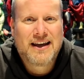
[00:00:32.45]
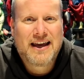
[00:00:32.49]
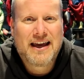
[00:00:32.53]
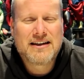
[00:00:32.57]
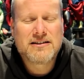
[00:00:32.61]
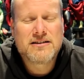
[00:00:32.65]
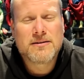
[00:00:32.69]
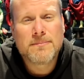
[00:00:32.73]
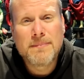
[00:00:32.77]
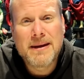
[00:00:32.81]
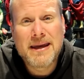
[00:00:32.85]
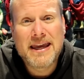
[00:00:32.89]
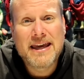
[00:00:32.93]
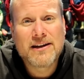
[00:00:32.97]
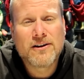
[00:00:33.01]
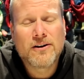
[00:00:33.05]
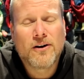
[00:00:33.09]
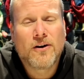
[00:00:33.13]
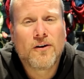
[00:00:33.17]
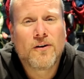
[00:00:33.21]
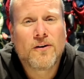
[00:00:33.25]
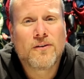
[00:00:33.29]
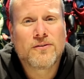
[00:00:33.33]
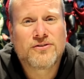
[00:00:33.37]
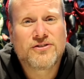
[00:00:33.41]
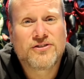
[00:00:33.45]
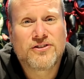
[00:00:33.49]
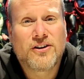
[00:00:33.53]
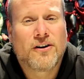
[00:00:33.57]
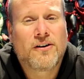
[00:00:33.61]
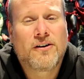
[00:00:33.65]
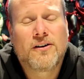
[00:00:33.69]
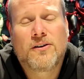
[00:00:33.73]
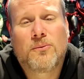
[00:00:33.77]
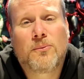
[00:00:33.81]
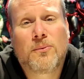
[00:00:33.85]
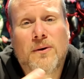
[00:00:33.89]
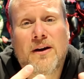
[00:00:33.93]
And to me, it all
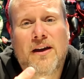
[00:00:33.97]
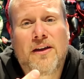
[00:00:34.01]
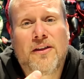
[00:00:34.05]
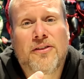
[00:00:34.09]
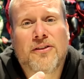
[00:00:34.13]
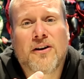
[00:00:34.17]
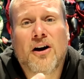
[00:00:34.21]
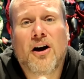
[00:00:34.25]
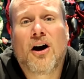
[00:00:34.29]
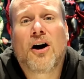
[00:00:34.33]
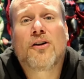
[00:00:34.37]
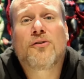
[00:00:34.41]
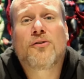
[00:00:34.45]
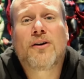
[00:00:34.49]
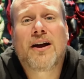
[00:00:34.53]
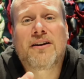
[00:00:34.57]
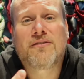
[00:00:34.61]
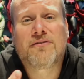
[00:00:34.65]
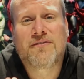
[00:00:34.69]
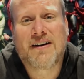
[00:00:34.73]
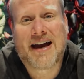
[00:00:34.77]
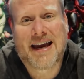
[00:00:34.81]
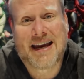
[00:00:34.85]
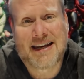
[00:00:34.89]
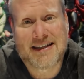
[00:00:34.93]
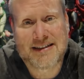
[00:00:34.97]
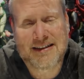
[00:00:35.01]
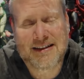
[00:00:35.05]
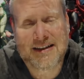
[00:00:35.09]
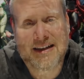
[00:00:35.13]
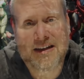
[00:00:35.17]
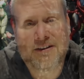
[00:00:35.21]
started with Conrad Veidt.